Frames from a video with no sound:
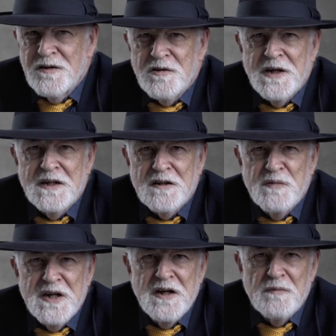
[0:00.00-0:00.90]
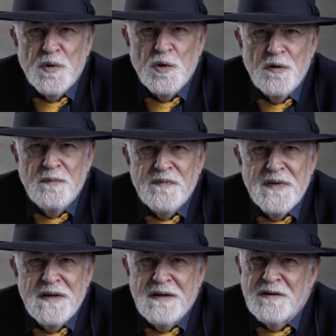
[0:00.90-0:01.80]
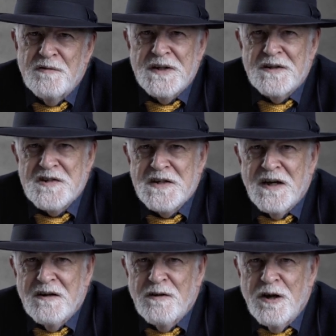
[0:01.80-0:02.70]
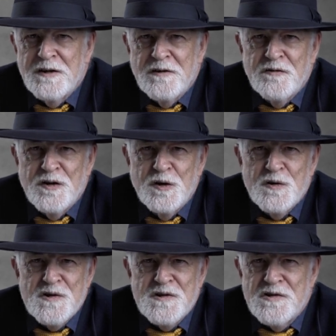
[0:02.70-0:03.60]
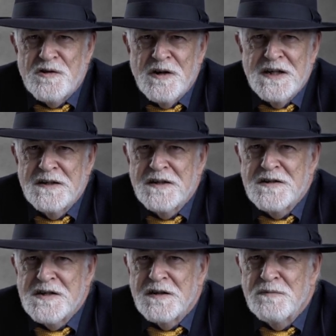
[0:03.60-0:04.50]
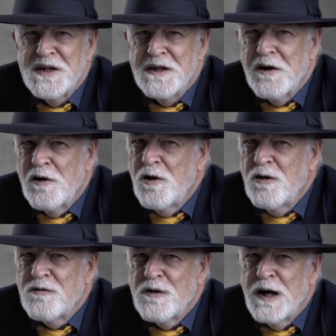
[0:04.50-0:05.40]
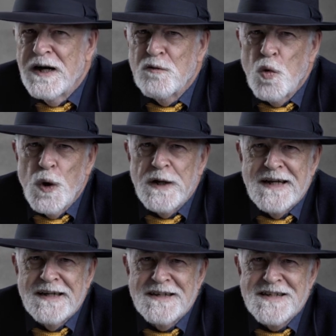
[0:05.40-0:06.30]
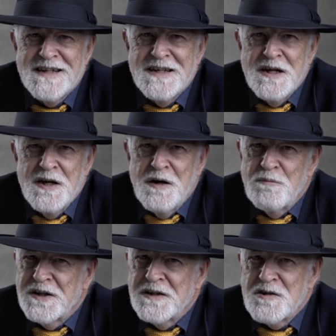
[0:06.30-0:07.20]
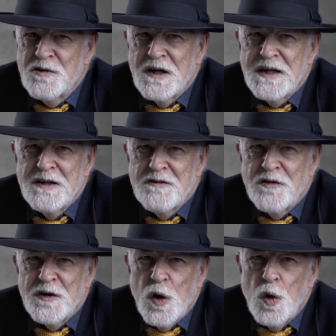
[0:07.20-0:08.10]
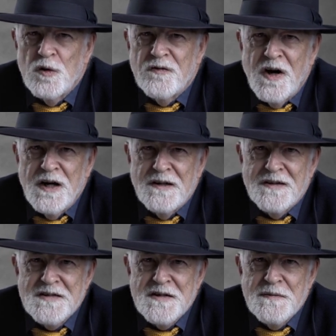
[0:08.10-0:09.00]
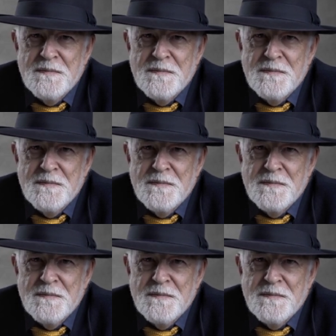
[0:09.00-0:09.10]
looking at the media pool, we can see a lot of those dreaded media offline warnings, but it's only for the old files.